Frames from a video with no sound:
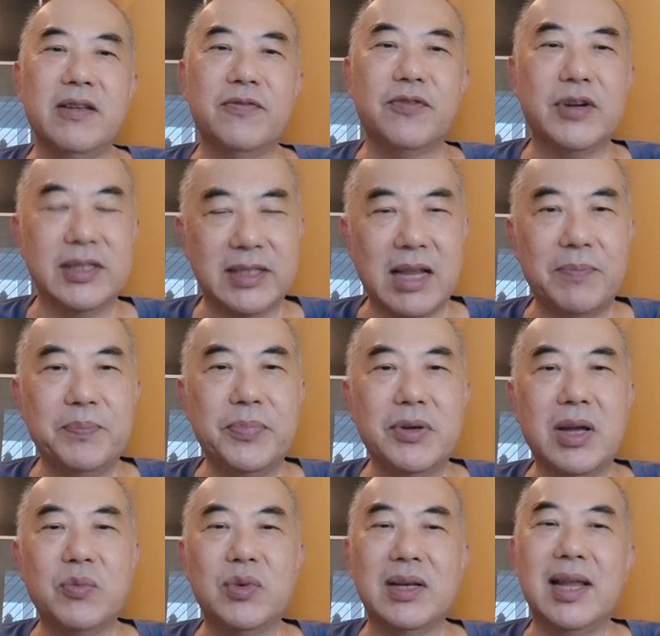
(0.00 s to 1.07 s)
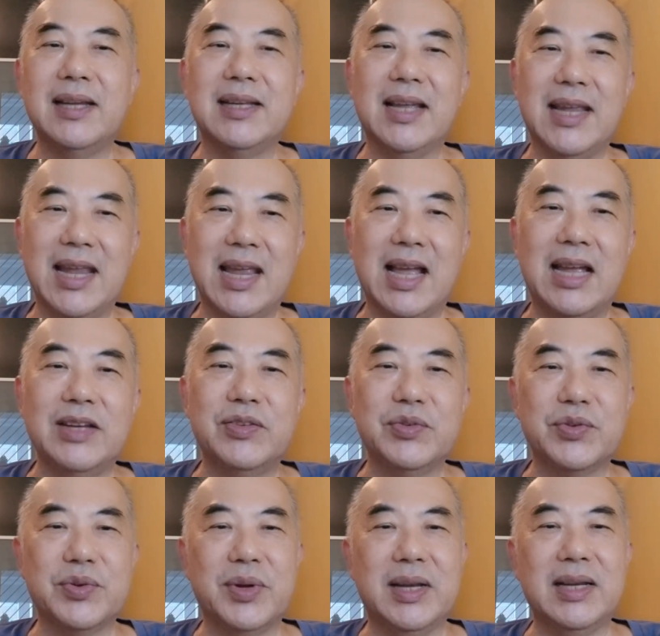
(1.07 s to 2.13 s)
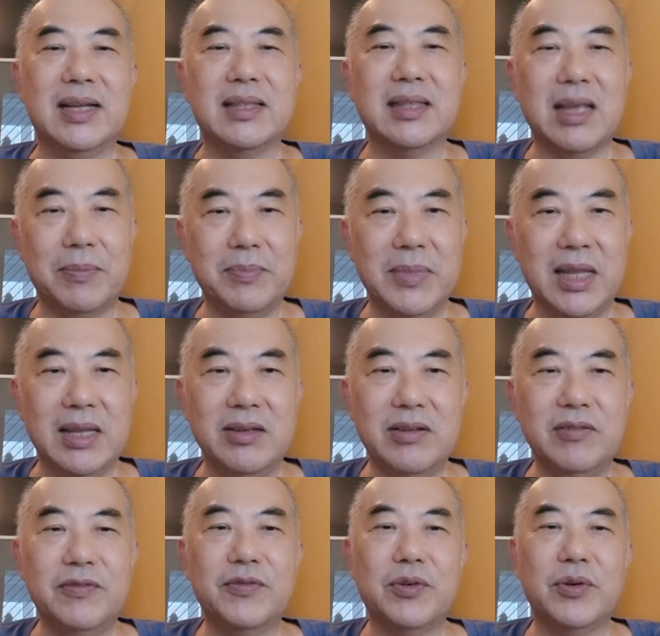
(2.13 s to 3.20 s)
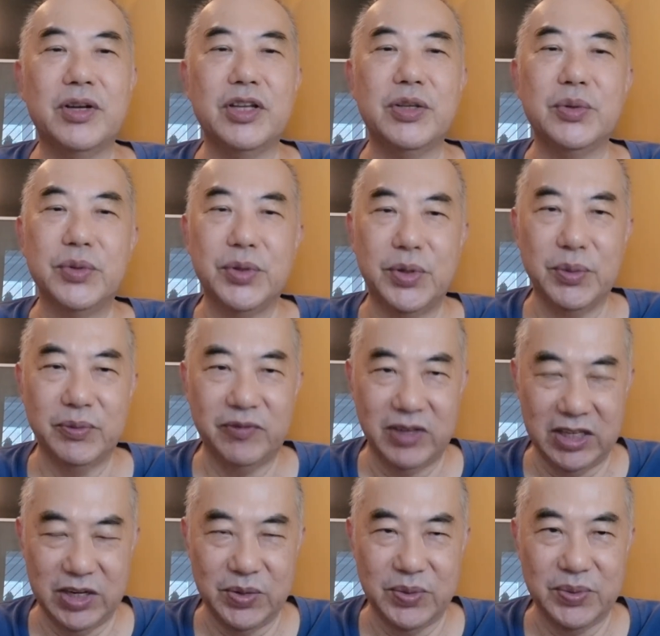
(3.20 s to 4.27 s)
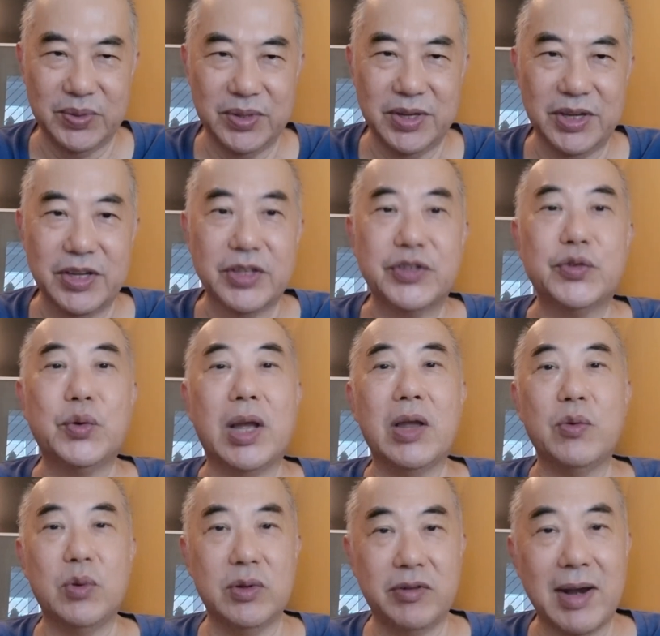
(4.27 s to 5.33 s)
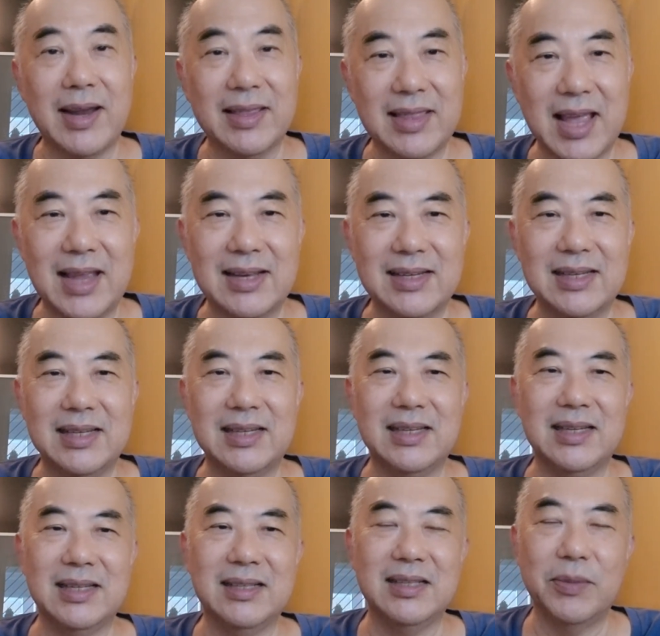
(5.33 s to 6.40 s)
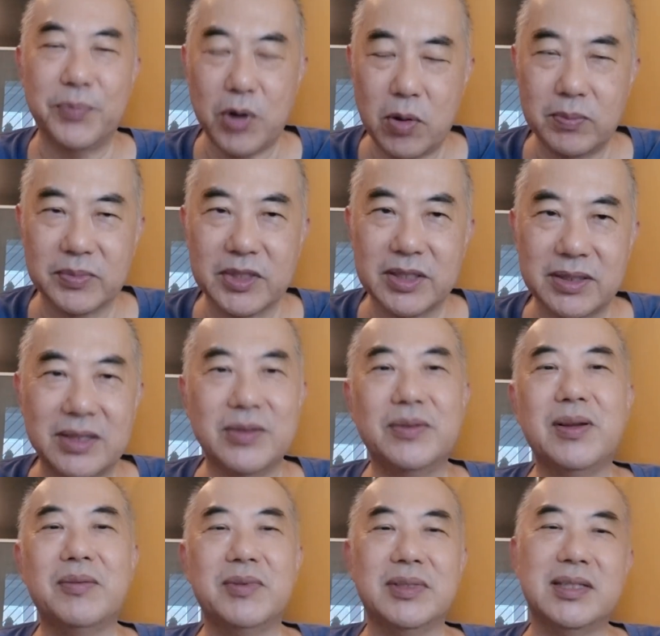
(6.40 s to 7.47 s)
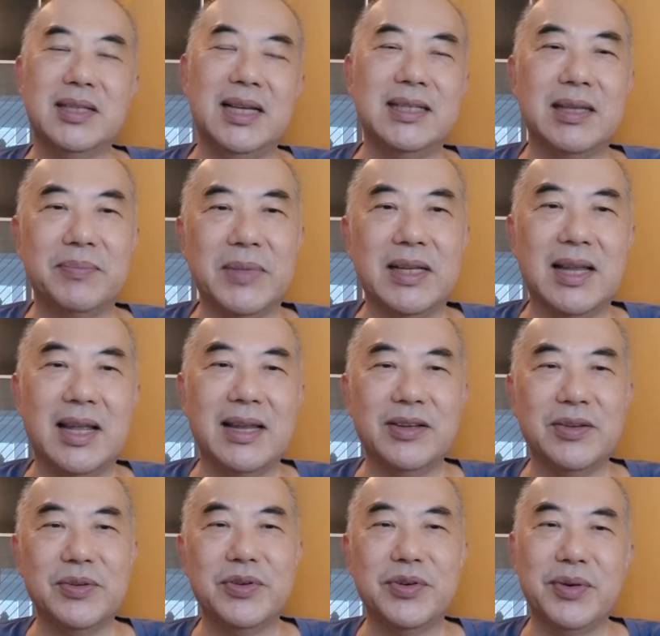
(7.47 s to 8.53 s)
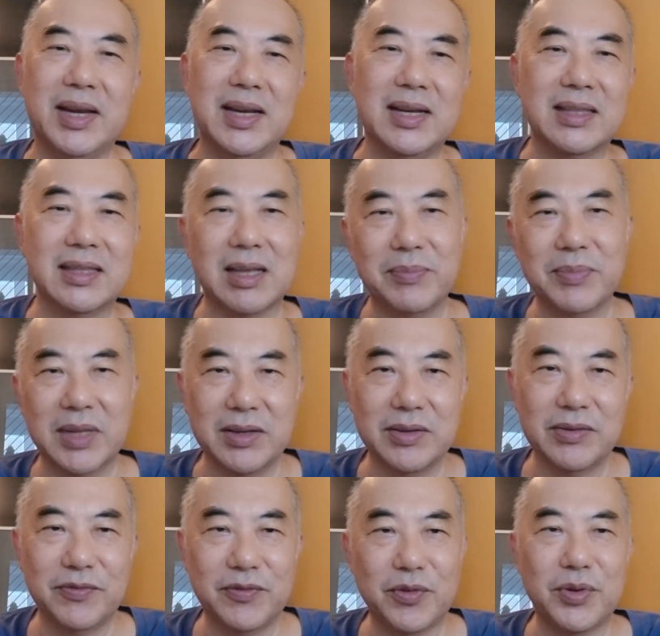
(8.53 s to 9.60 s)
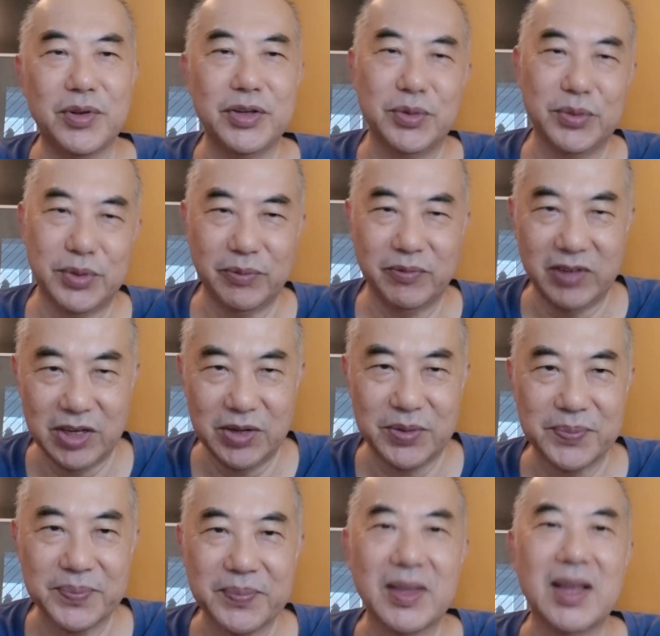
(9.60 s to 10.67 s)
For example, I would like the AI to create a thumbnail for a YouTube video. So I will write that in the prompt. I will say something like, create a thumbnail for a YouTube video.